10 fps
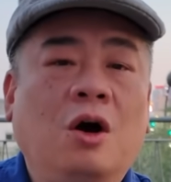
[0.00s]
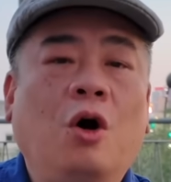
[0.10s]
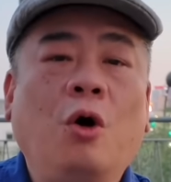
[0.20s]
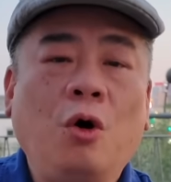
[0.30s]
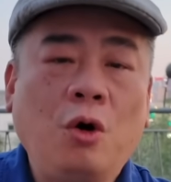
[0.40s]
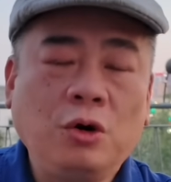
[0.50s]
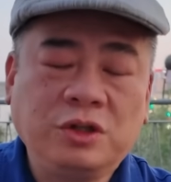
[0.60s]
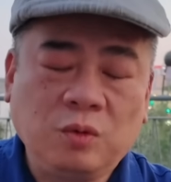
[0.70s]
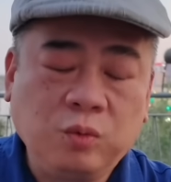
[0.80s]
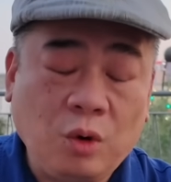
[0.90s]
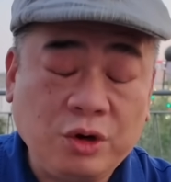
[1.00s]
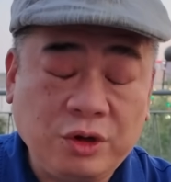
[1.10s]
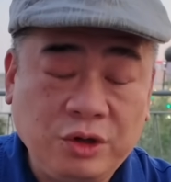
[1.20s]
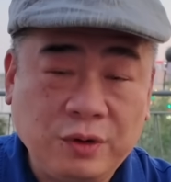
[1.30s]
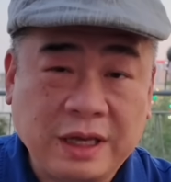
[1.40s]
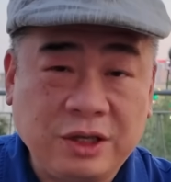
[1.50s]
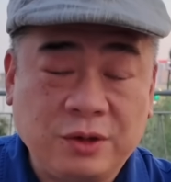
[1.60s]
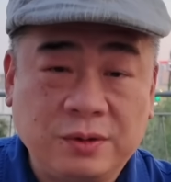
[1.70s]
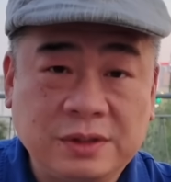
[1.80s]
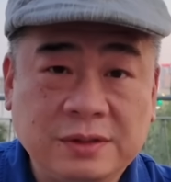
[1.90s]
all the water you can
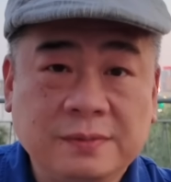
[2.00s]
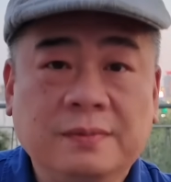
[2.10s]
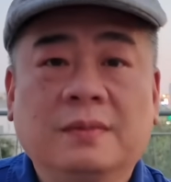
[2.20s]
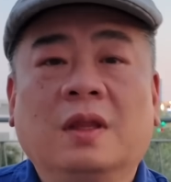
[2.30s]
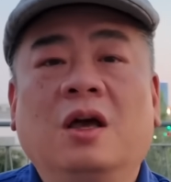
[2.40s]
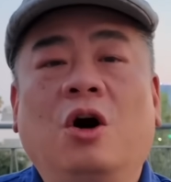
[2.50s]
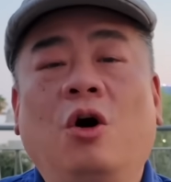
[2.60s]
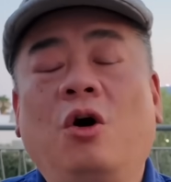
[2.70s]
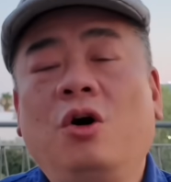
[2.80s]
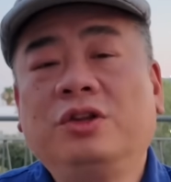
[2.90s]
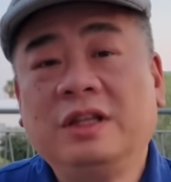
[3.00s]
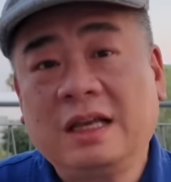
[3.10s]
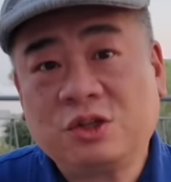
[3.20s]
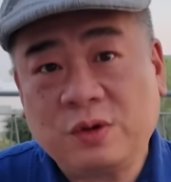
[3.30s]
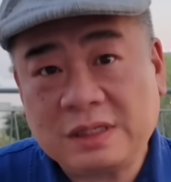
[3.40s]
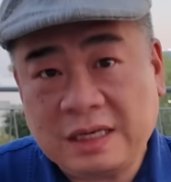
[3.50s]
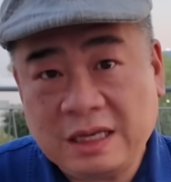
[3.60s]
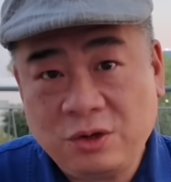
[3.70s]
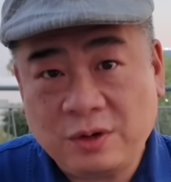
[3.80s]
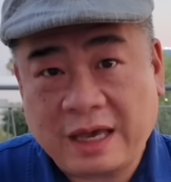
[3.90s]
use, all the electricity
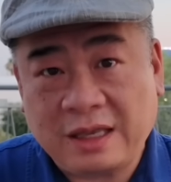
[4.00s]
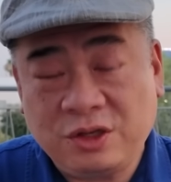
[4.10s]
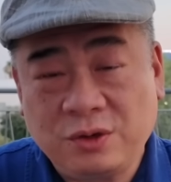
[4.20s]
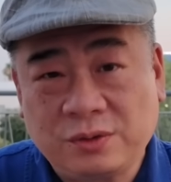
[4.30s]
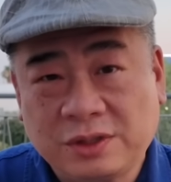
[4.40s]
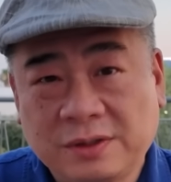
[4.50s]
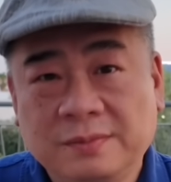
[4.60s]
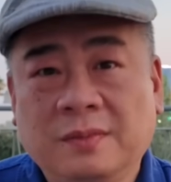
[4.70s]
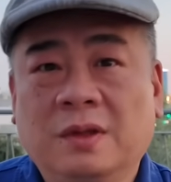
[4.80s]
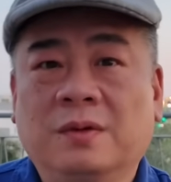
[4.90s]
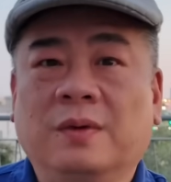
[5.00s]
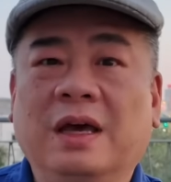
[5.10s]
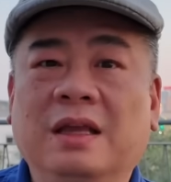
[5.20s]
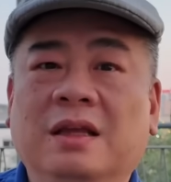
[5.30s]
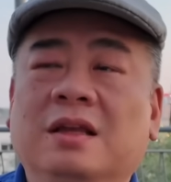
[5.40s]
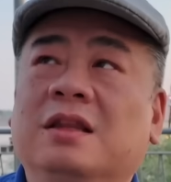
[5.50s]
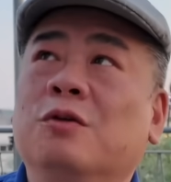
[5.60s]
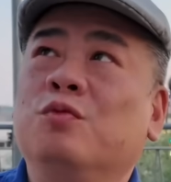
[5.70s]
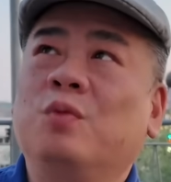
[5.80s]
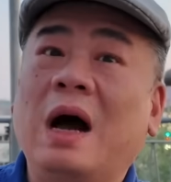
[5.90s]
you can use, right? The
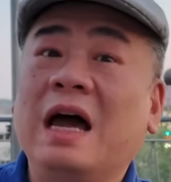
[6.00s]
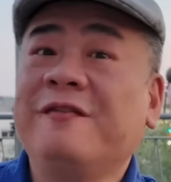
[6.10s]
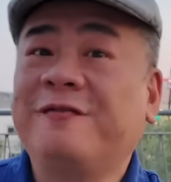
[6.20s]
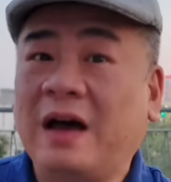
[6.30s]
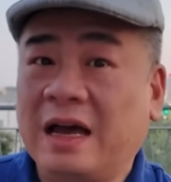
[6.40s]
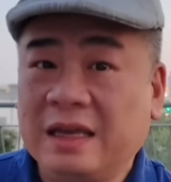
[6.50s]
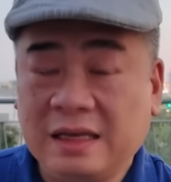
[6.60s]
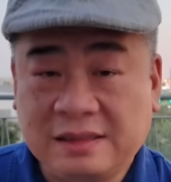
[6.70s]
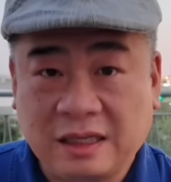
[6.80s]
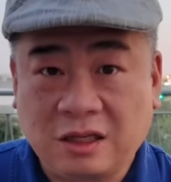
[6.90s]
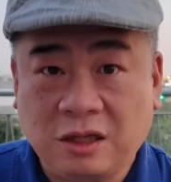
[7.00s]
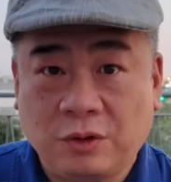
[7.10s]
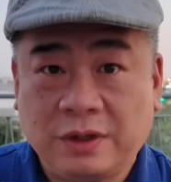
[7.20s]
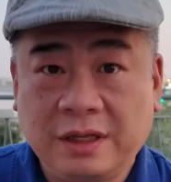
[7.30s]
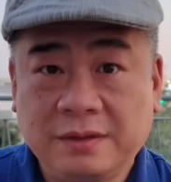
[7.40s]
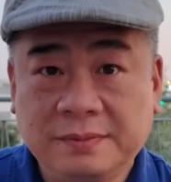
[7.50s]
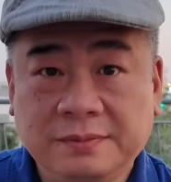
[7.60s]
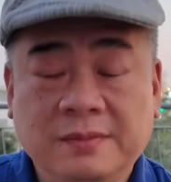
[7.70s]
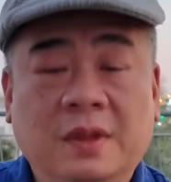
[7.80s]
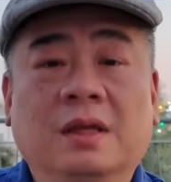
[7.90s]
Wi-Fi is included.
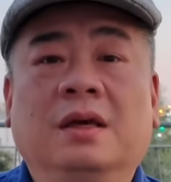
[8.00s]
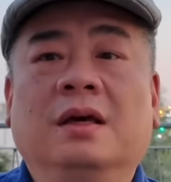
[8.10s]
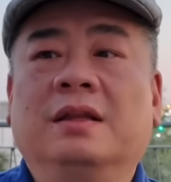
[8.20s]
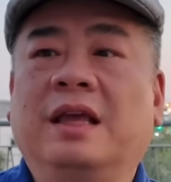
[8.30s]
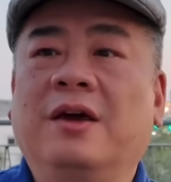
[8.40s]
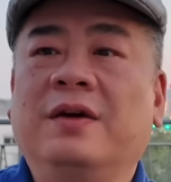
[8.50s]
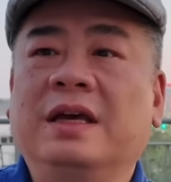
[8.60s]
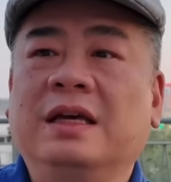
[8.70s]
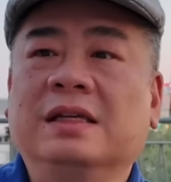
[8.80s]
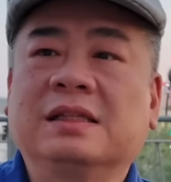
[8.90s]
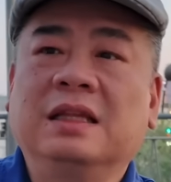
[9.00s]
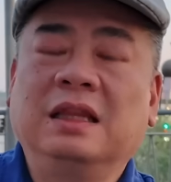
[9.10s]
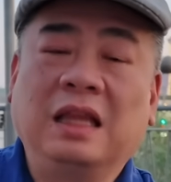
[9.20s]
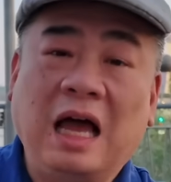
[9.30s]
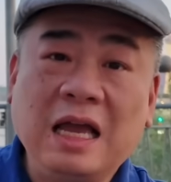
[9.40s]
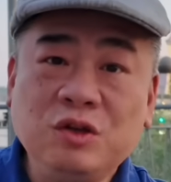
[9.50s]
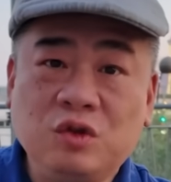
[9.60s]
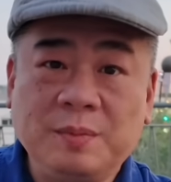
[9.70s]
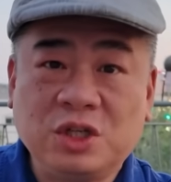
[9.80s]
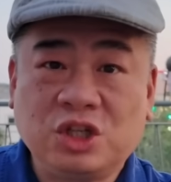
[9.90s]
There is
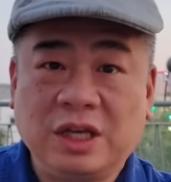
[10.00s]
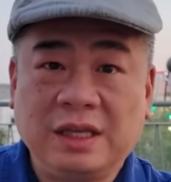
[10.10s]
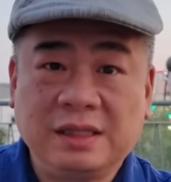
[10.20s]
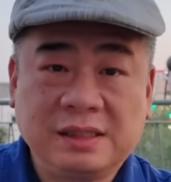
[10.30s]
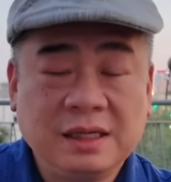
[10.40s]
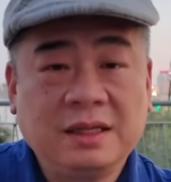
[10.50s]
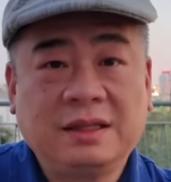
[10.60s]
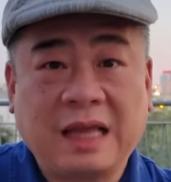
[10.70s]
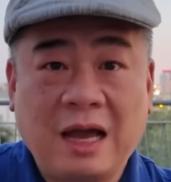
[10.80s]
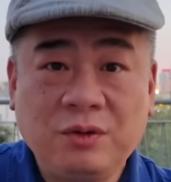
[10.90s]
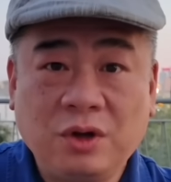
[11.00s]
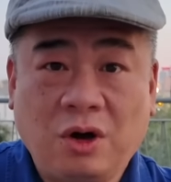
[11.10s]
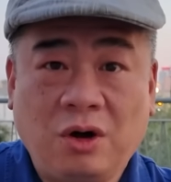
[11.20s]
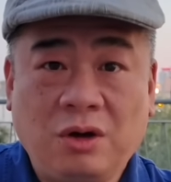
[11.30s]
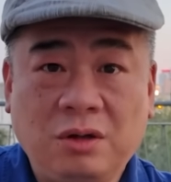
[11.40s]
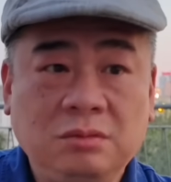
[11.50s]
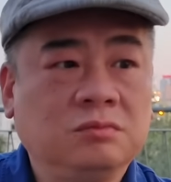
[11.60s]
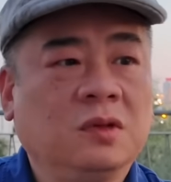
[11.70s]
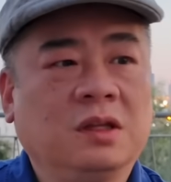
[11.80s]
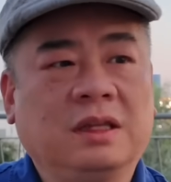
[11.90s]
laundry machines down the hall
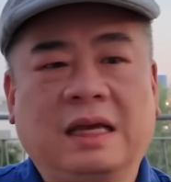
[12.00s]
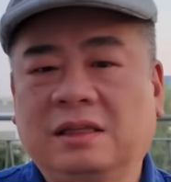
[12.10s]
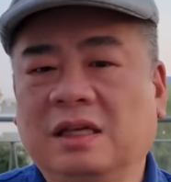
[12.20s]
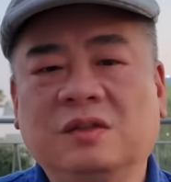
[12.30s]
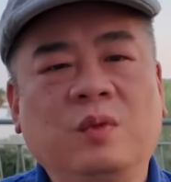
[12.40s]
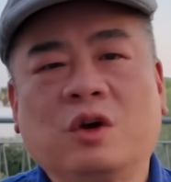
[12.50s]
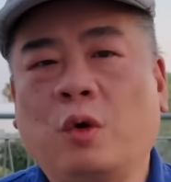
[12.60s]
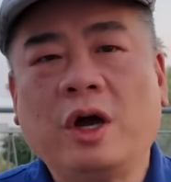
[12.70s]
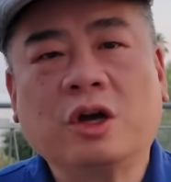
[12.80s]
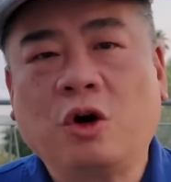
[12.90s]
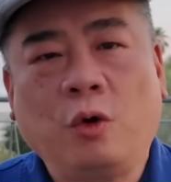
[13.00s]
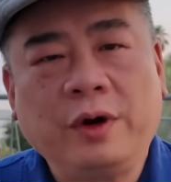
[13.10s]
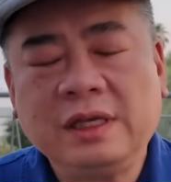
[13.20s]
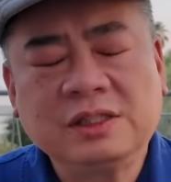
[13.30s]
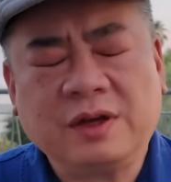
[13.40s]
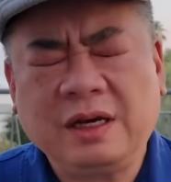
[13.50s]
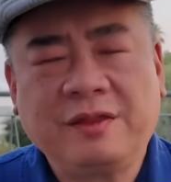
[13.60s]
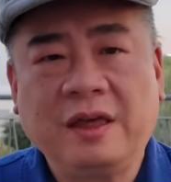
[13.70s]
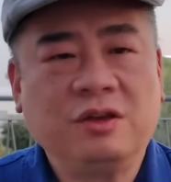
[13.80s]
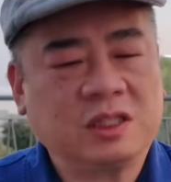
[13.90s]
that doesn't require coins or
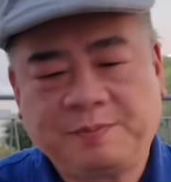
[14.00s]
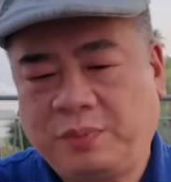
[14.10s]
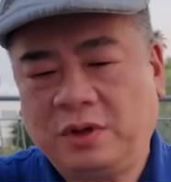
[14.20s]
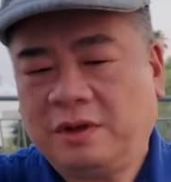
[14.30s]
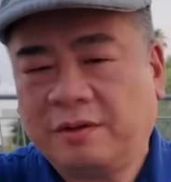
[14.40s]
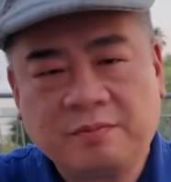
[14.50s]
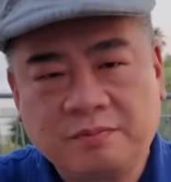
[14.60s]
anything. You just put your...